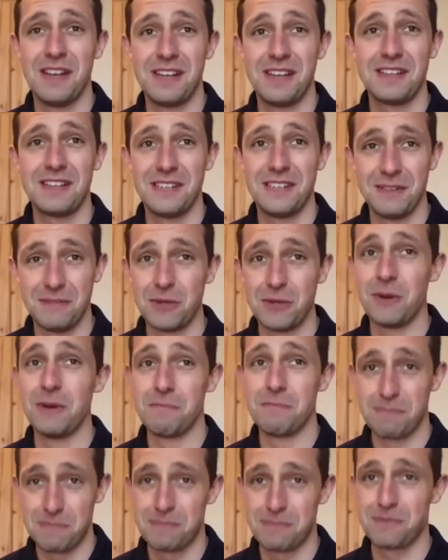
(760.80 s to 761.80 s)
you're
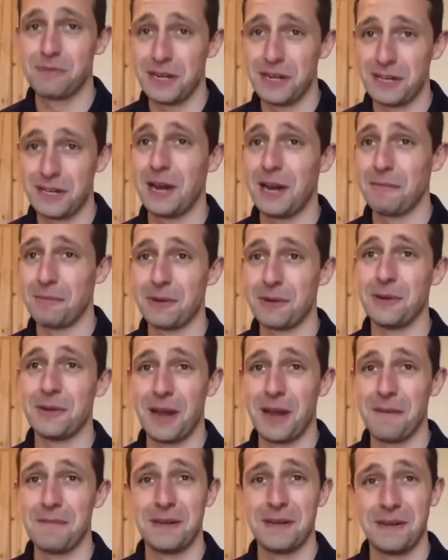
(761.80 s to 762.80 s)
doing pretty damn
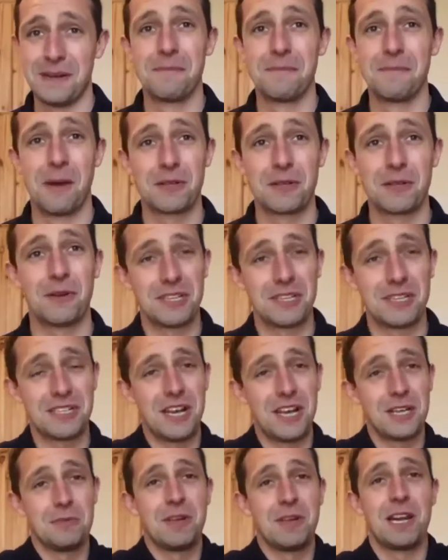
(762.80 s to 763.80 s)
good. I mean, most of our
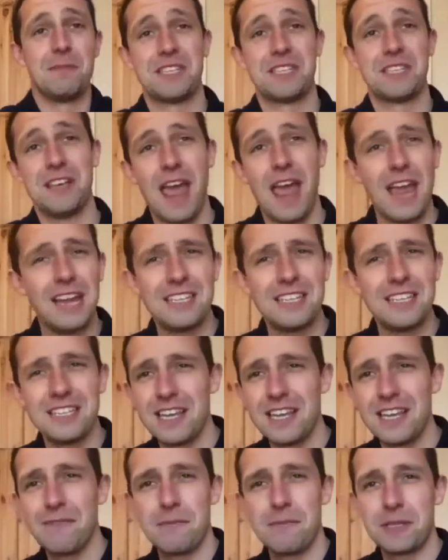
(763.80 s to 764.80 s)
sites we get into
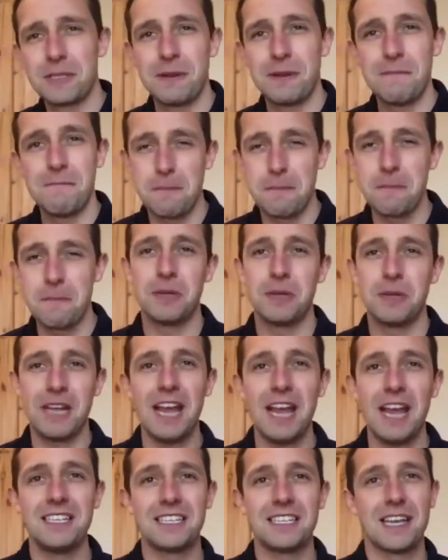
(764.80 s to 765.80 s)
87 between between
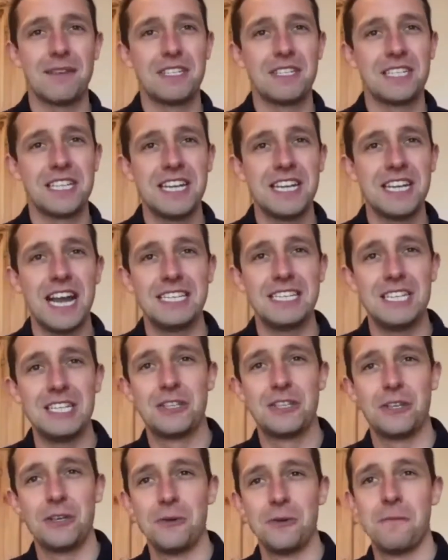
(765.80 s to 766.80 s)
87 to
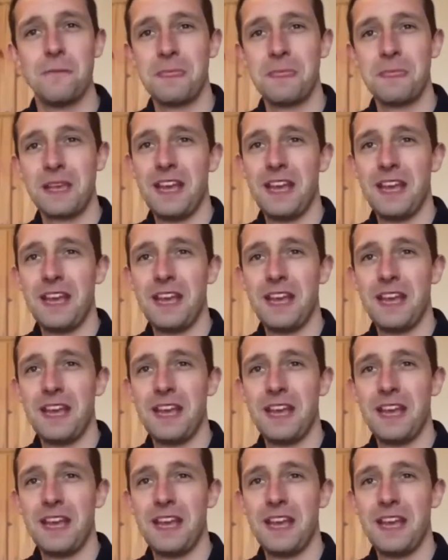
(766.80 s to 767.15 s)
92.